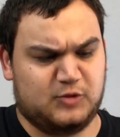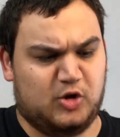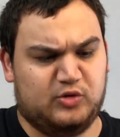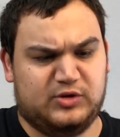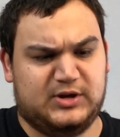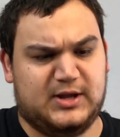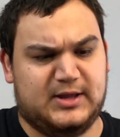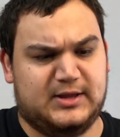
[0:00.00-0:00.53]

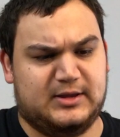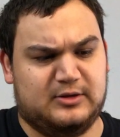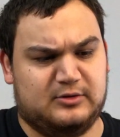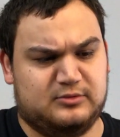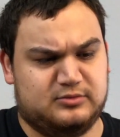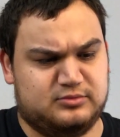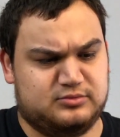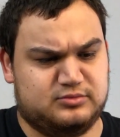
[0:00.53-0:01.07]

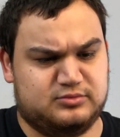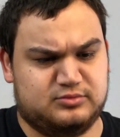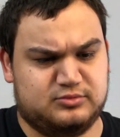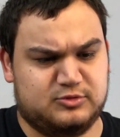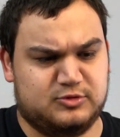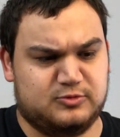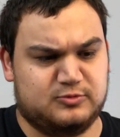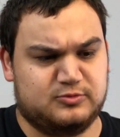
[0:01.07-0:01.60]
ODIL,
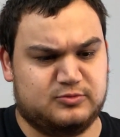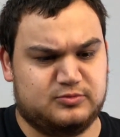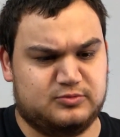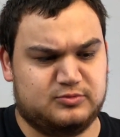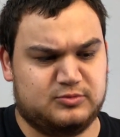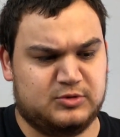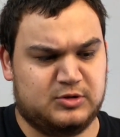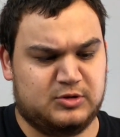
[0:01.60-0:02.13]

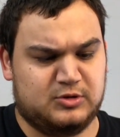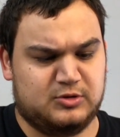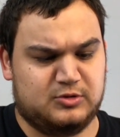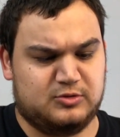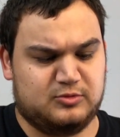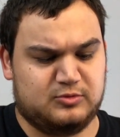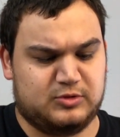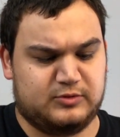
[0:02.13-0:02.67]

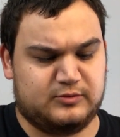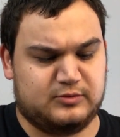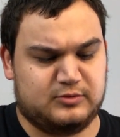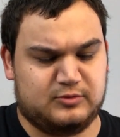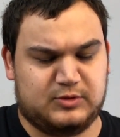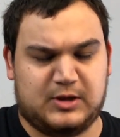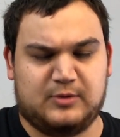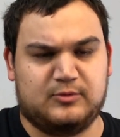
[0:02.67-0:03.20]
or
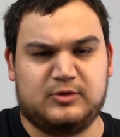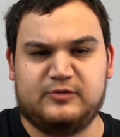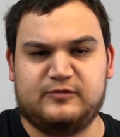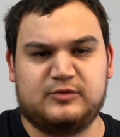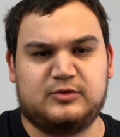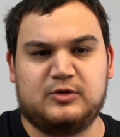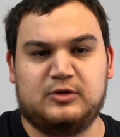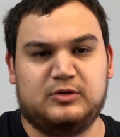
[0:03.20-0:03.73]
whatever
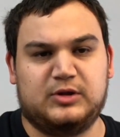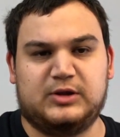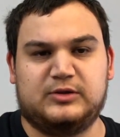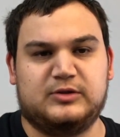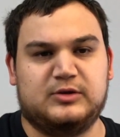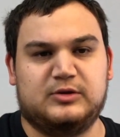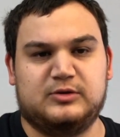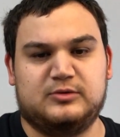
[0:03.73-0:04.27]
it's called,
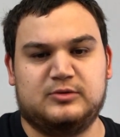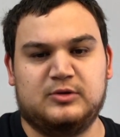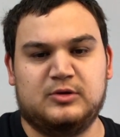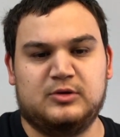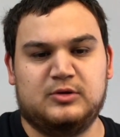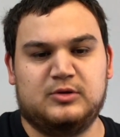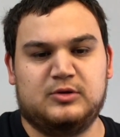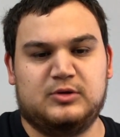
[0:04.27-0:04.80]
the
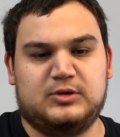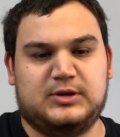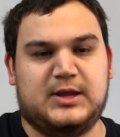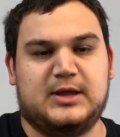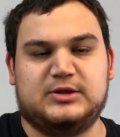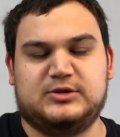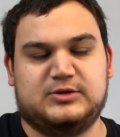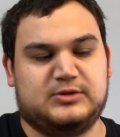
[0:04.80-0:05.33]

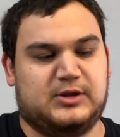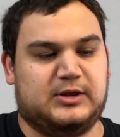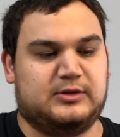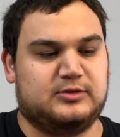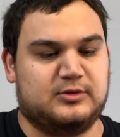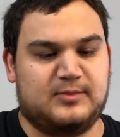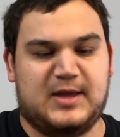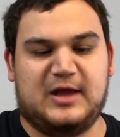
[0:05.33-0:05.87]

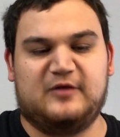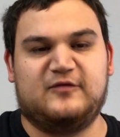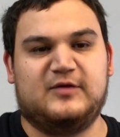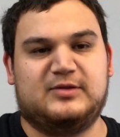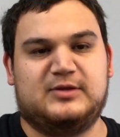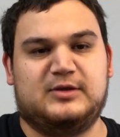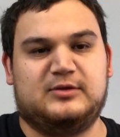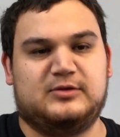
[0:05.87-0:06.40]

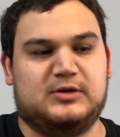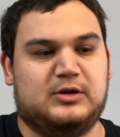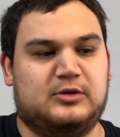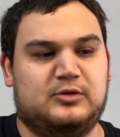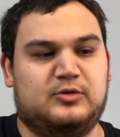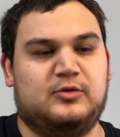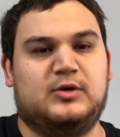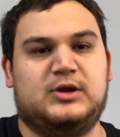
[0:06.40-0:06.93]
MagFed things in
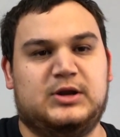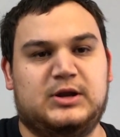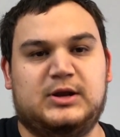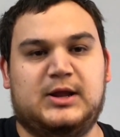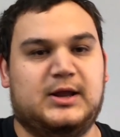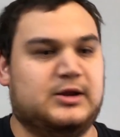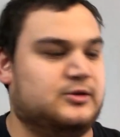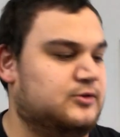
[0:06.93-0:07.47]
Illinois and
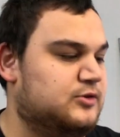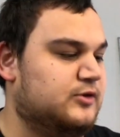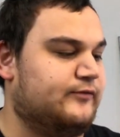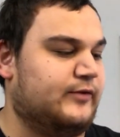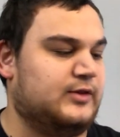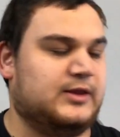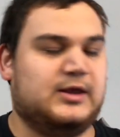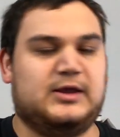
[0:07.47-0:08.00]
Indiana and
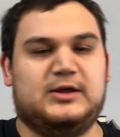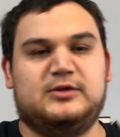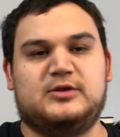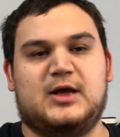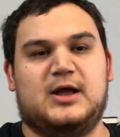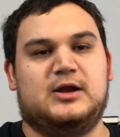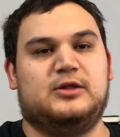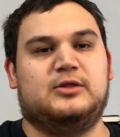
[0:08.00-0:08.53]
stuff like that, he's
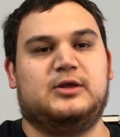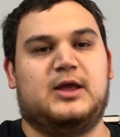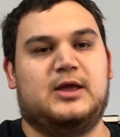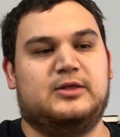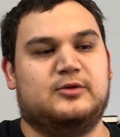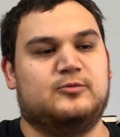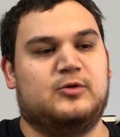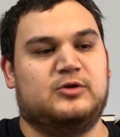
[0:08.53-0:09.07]
kind of the
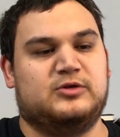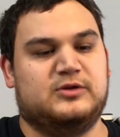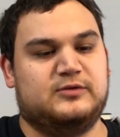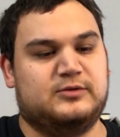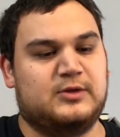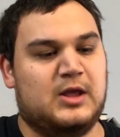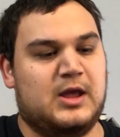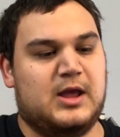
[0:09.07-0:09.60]
guy that runs
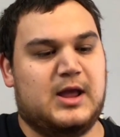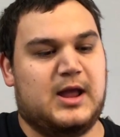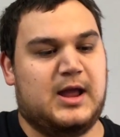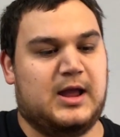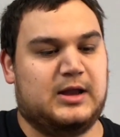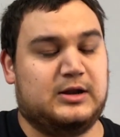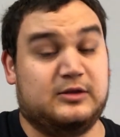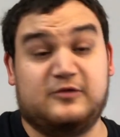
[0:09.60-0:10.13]
it.
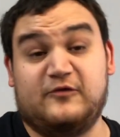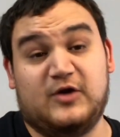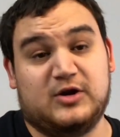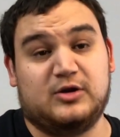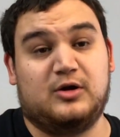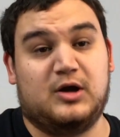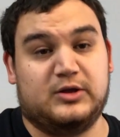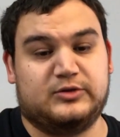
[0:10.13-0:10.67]
And it's
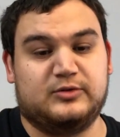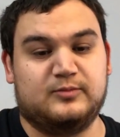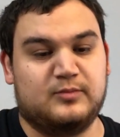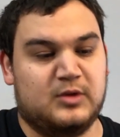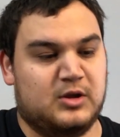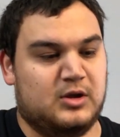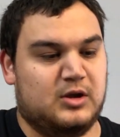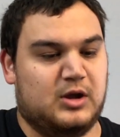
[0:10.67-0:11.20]
fucking
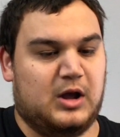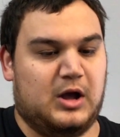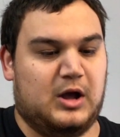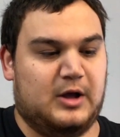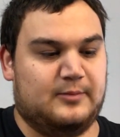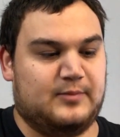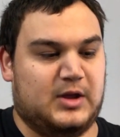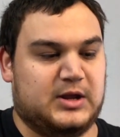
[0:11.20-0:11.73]
awesome.
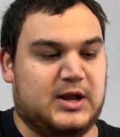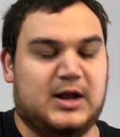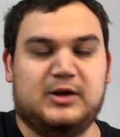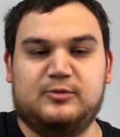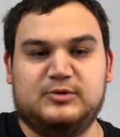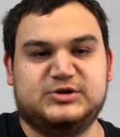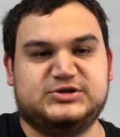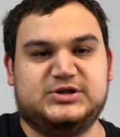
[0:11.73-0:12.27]
I kind
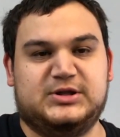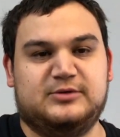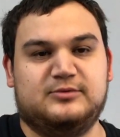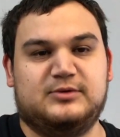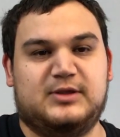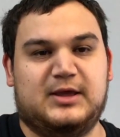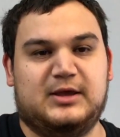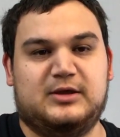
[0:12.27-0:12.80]
of wish that he
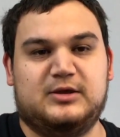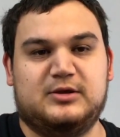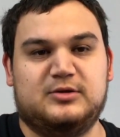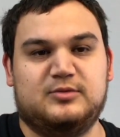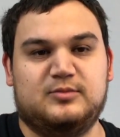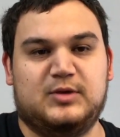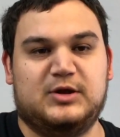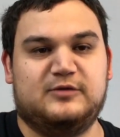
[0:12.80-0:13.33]
would take
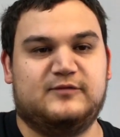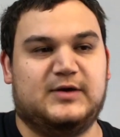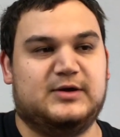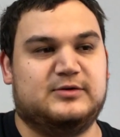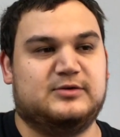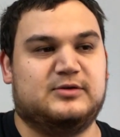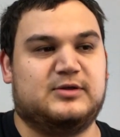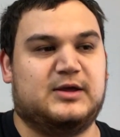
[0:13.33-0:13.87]
my
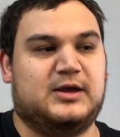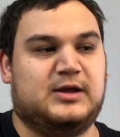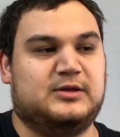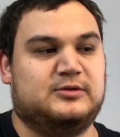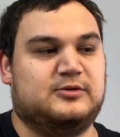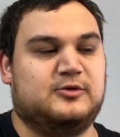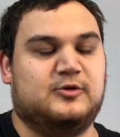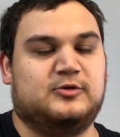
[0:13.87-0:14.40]
advice and say, hey,
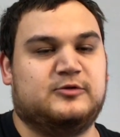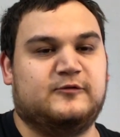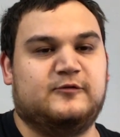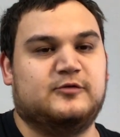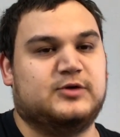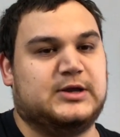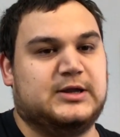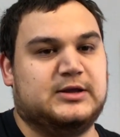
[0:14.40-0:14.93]
let's go out to
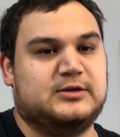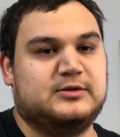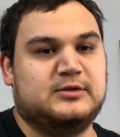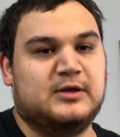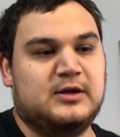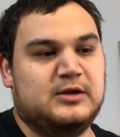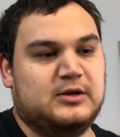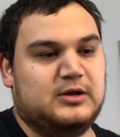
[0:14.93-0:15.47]
Fort Knox
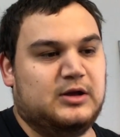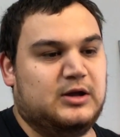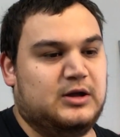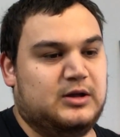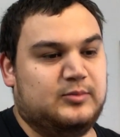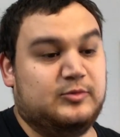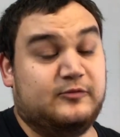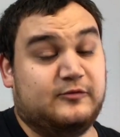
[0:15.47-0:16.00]

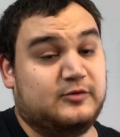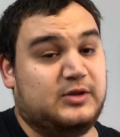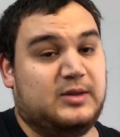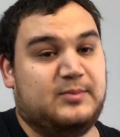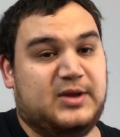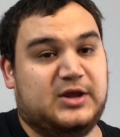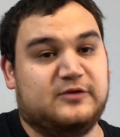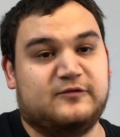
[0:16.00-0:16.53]
before they
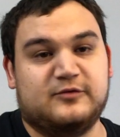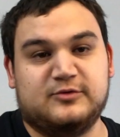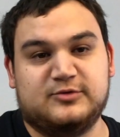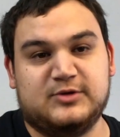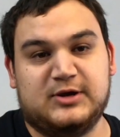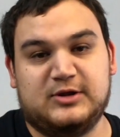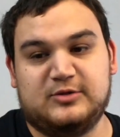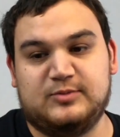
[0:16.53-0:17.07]
ban First
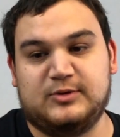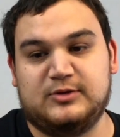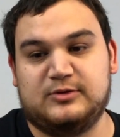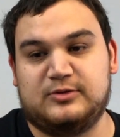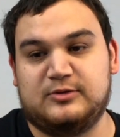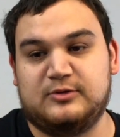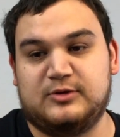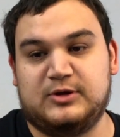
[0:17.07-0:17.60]
Strikes,
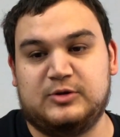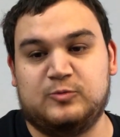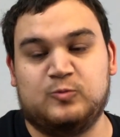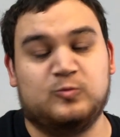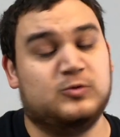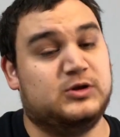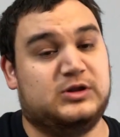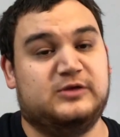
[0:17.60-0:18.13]
because they're getting
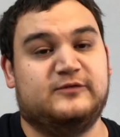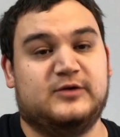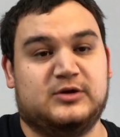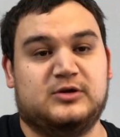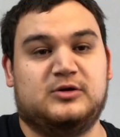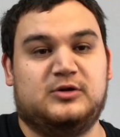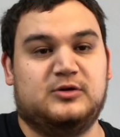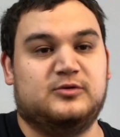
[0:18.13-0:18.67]
really
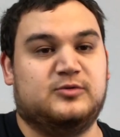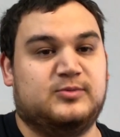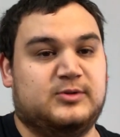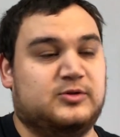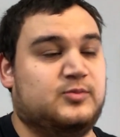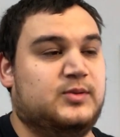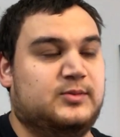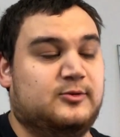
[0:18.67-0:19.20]
fucking close
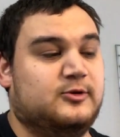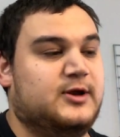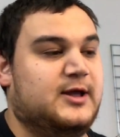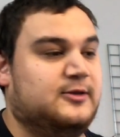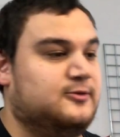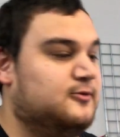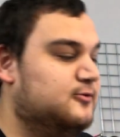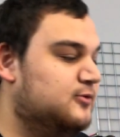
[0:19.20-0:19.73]
because people are
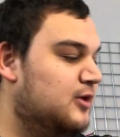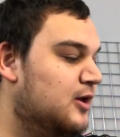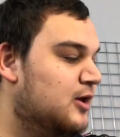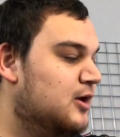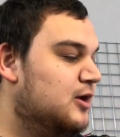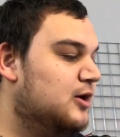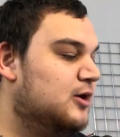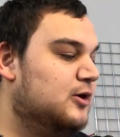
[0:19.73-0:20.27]
assholes.
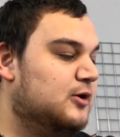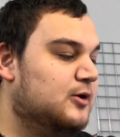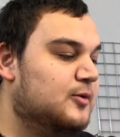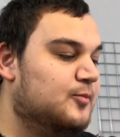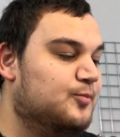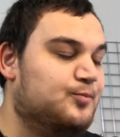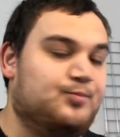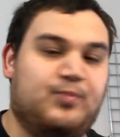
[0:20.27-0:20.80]

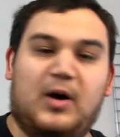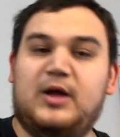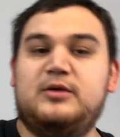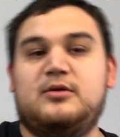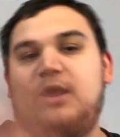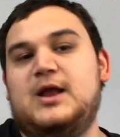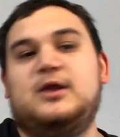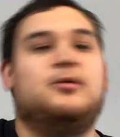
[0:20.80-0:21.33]

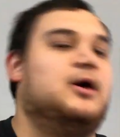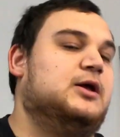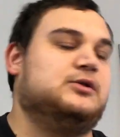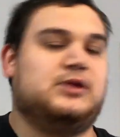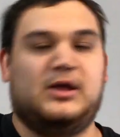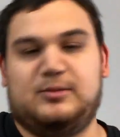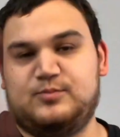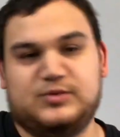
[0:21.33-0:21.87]
But anyway,
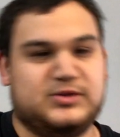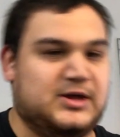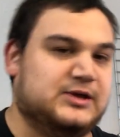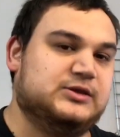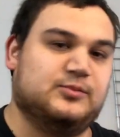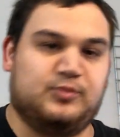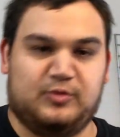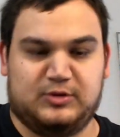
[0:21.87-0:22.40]

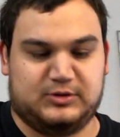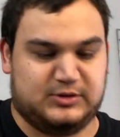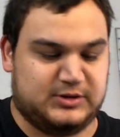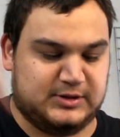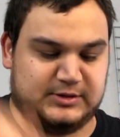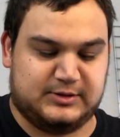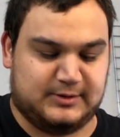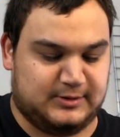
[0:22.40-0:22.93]
beside the point, let's
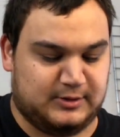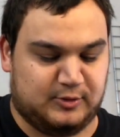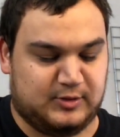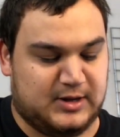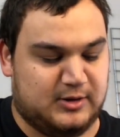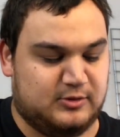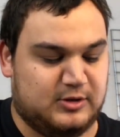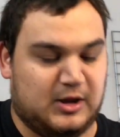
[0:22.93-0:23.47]
get to the
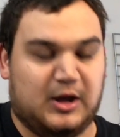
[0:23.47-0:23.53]
loadout.